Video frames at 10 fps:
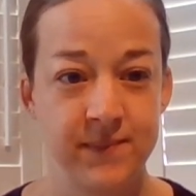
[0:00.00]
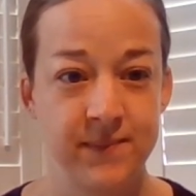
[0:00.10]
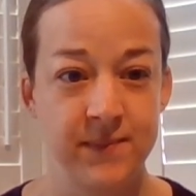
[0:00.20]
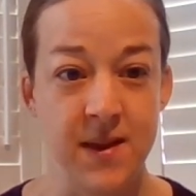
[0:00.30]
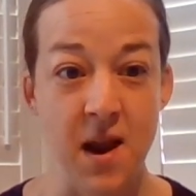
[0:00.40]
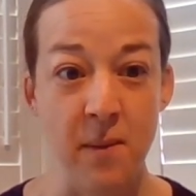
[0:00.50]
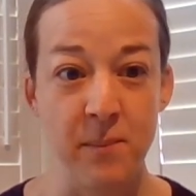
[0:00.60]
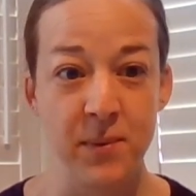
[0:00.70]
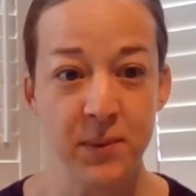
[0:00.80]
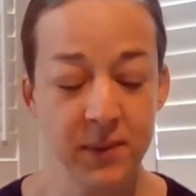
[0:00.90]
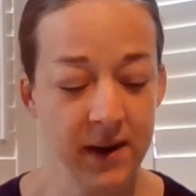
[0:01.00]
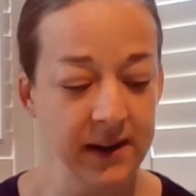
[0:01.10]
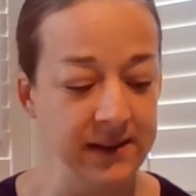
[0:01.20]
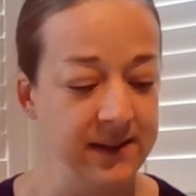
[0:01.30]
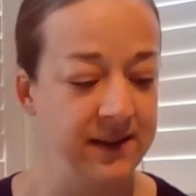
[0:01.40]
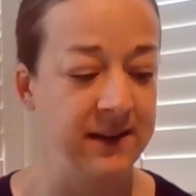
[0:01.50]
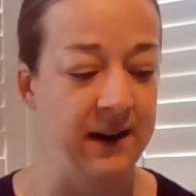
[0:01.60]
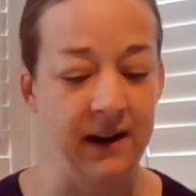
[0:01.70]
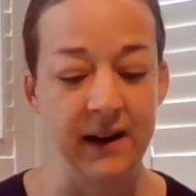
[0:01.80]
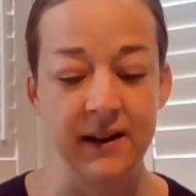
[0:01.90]
Number 1,
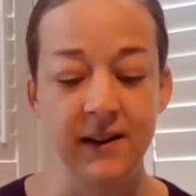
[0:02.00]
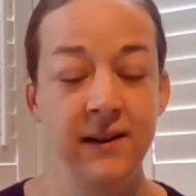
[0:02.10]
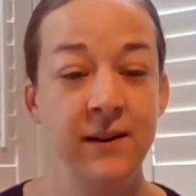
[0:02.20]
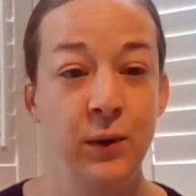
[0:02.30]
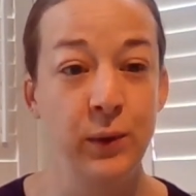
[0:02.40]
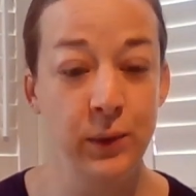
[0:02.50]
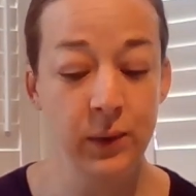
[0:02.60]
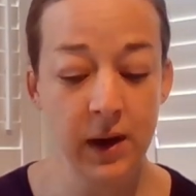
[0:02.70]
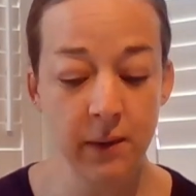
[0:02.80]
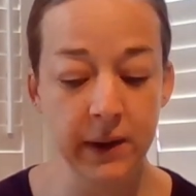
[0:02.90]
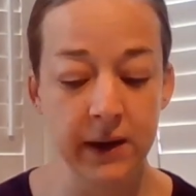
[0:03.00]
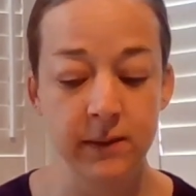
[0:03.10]
higher or lower?